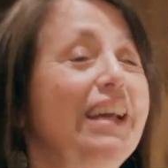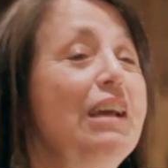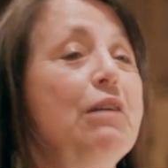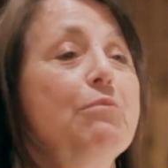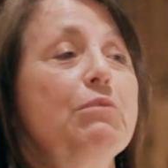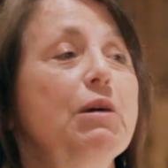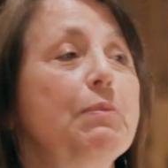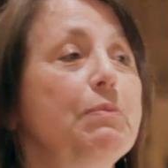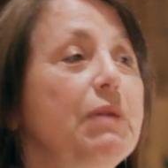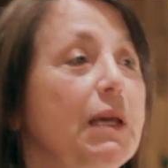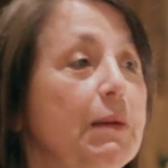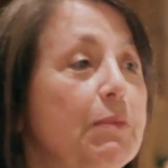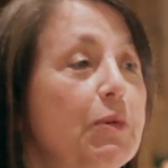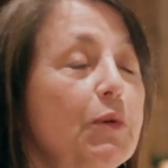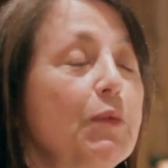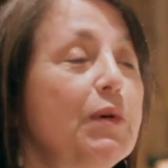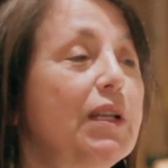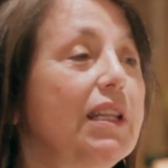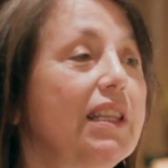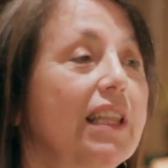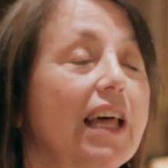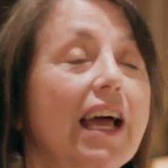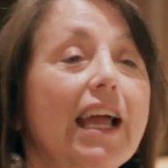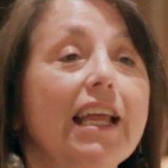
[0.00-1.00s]
but people
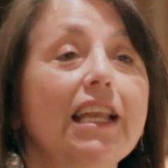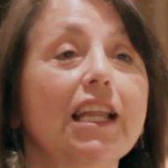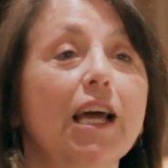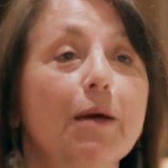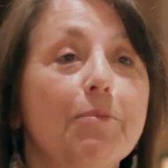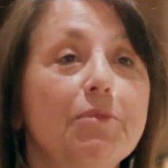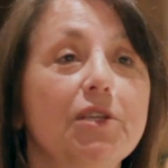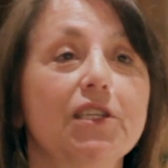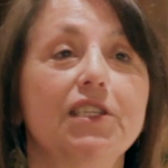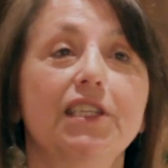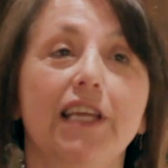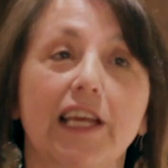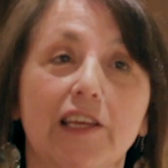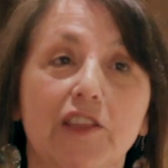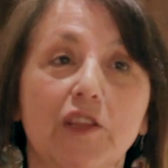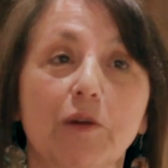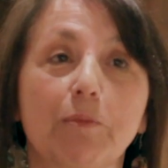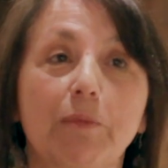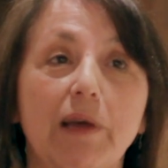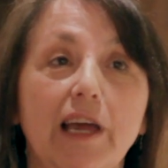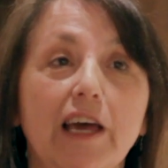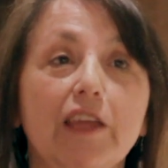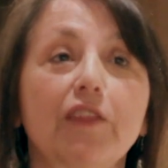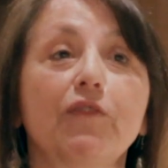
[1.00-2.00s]
would line up to take their
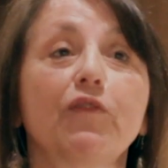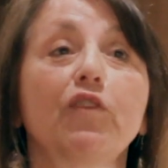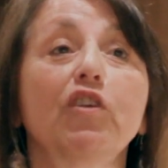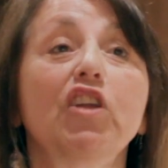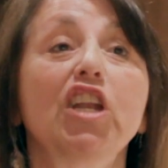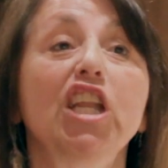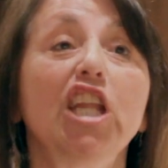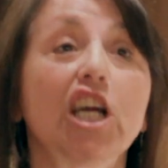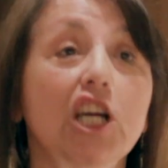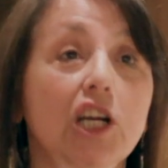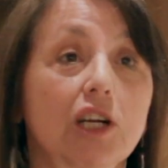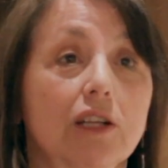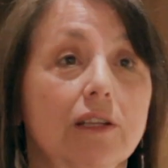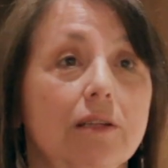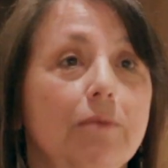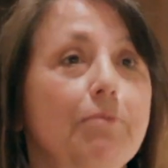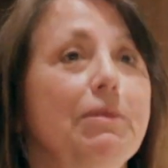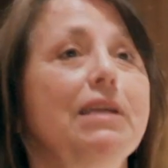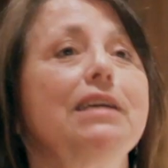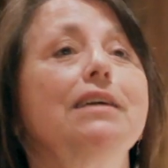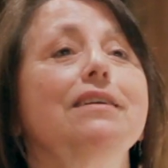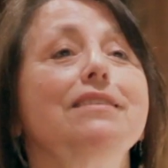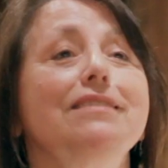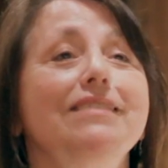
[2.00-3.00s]
bath for a nickel
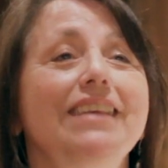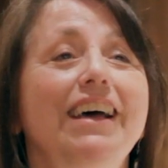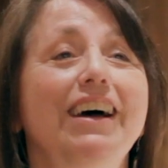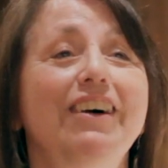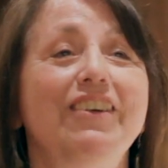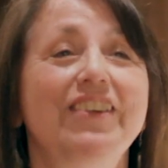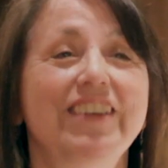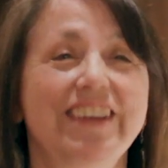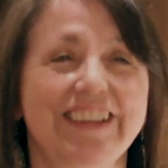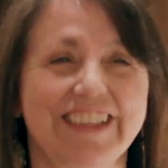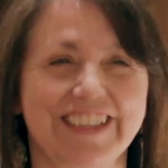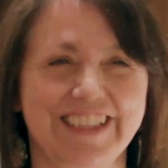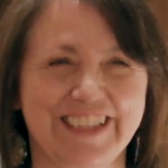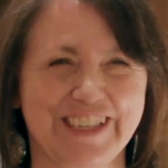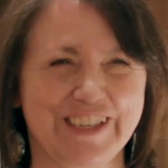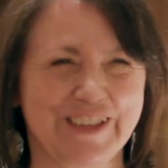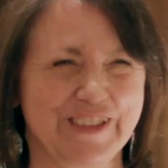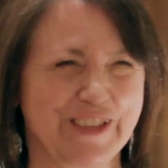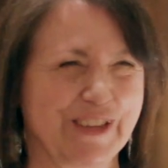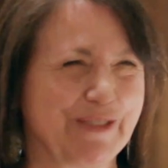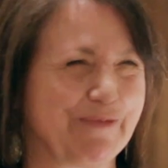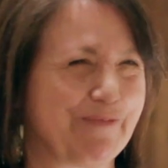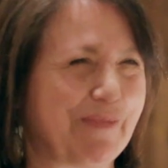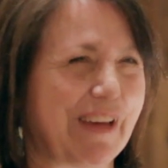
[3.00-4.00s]
because that was the
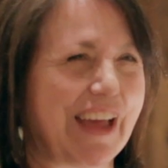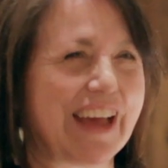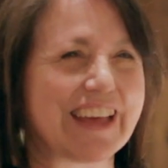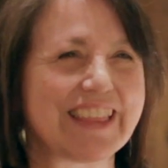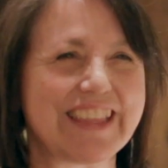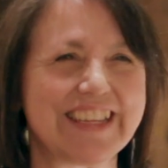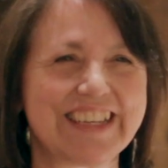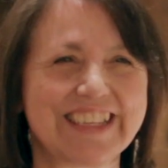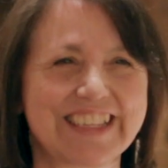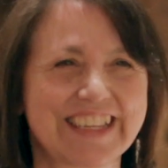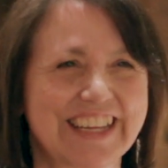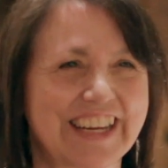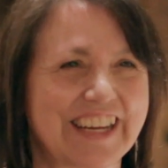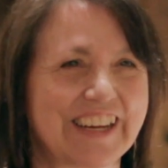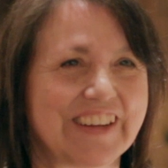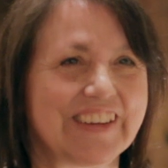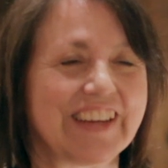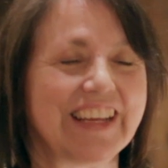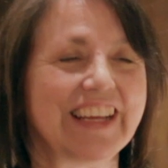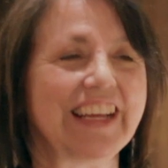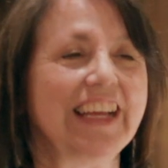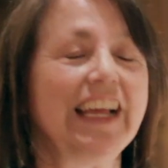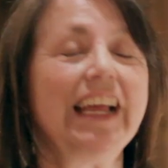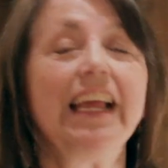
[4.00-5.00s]
only bath in town.
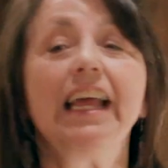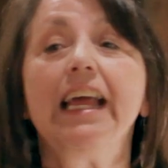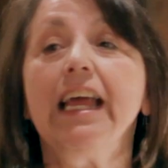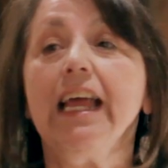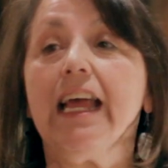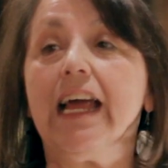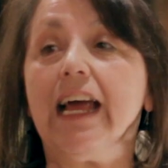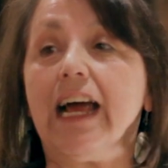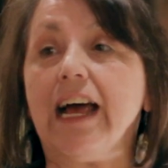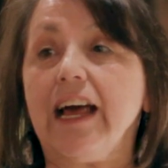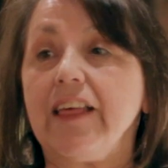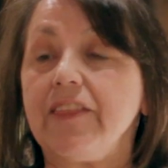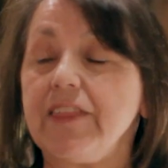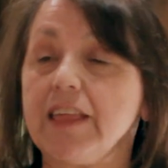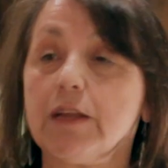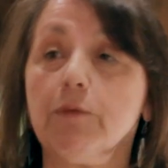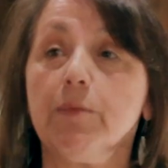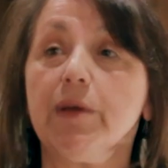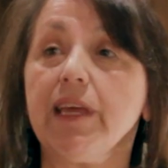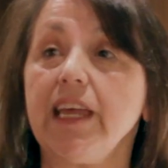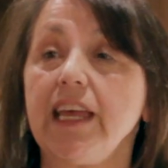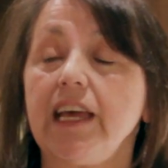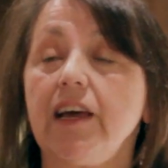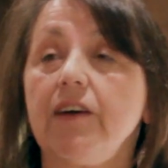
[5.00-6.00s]
Then
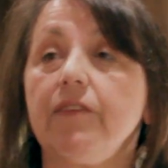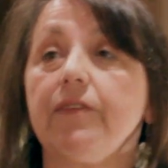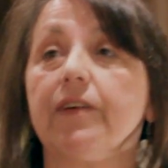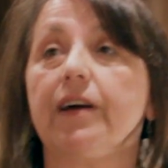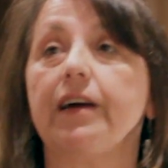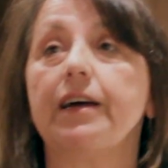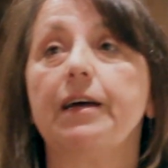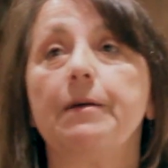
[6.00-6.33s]
we have